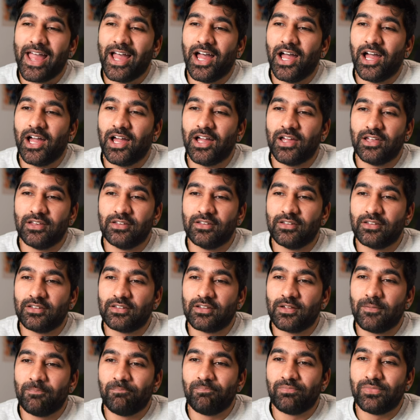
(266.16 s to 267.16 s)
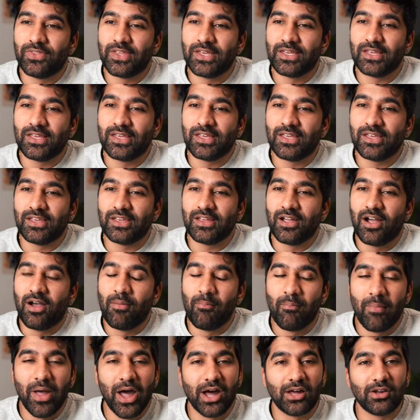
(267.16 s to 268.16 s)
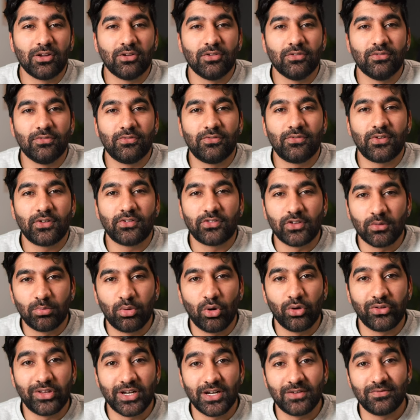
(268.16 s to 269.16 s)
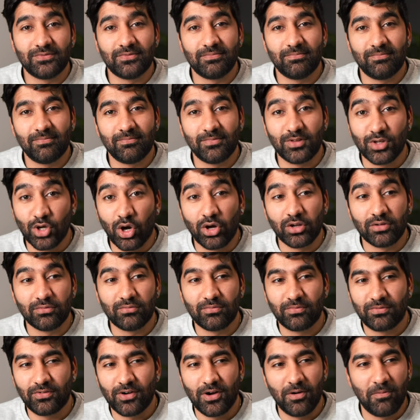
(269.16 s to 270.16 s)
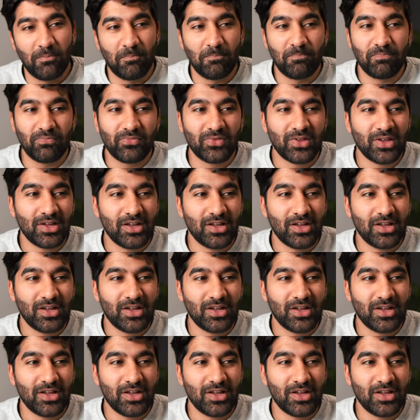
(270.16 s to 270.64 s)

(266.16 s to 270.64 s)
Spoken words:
And the amount of support that I've gotten from